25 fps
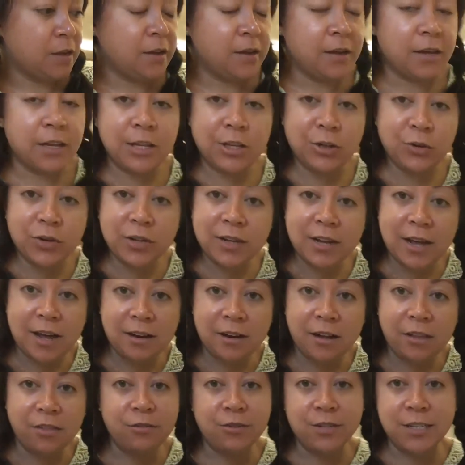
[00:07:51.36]
And you can add
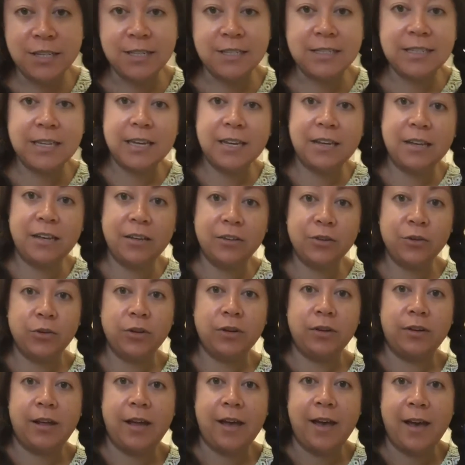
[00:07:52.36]
other detail. You
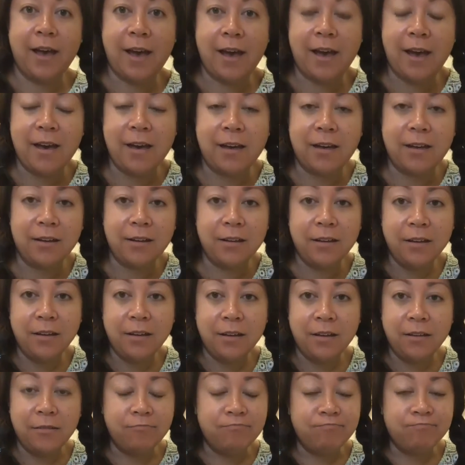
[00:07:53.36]
can add
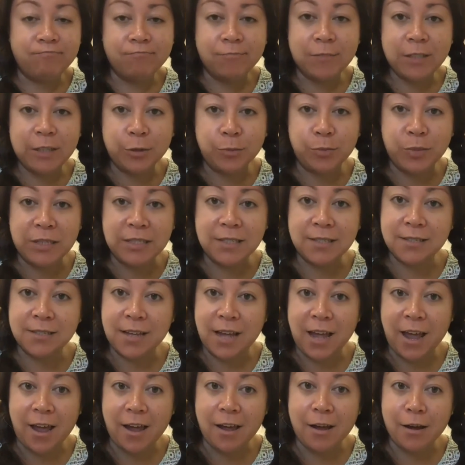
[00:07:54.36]
little pieces
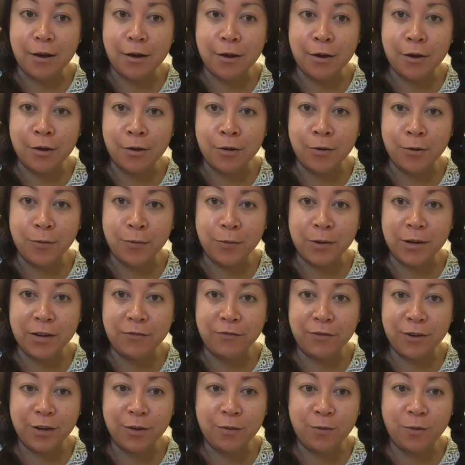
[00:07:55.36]
of hair or
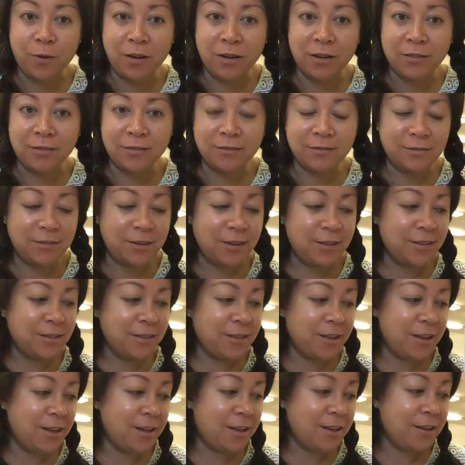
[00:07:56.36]
whatever you want,
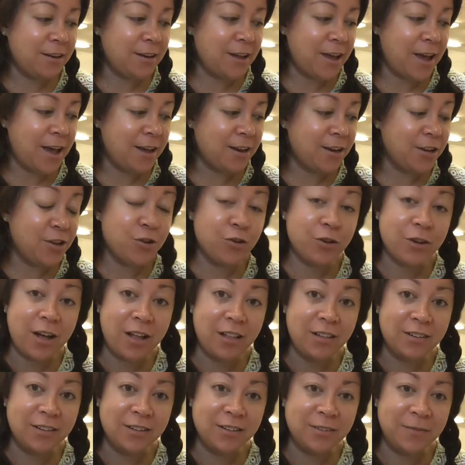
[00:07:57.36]
and then add in your
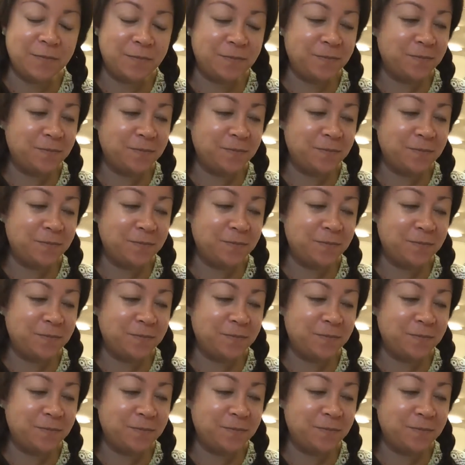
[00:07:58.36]
color.